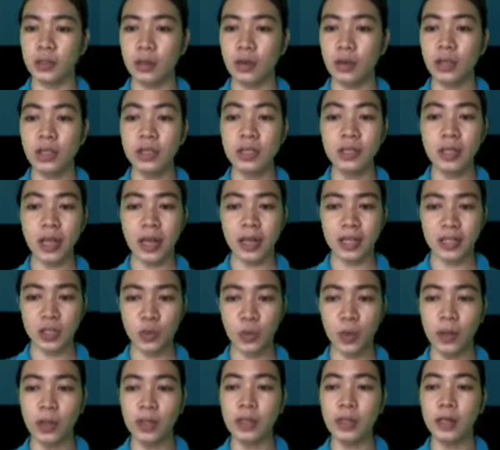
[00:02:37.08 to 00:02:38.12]

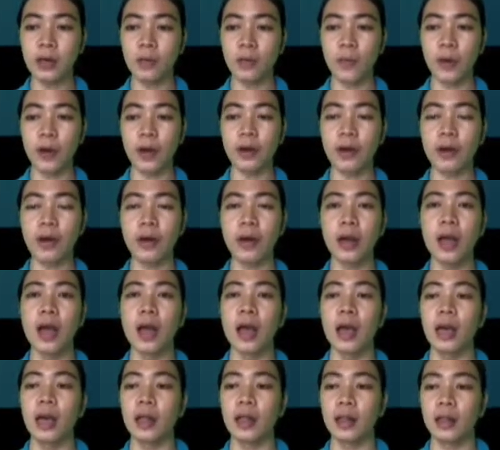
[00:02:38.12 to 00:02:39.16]
contextually aware
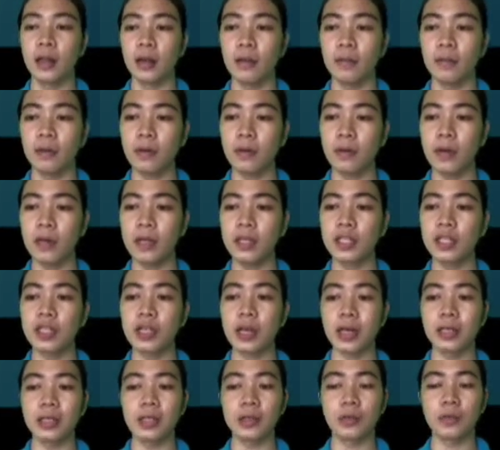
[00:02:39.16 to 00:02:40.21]
and leverage
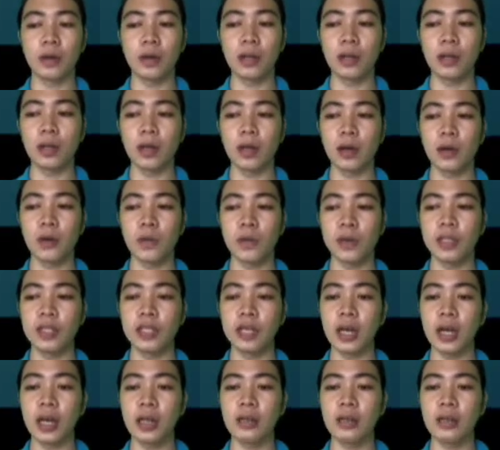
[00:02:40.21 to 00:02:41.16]
natural language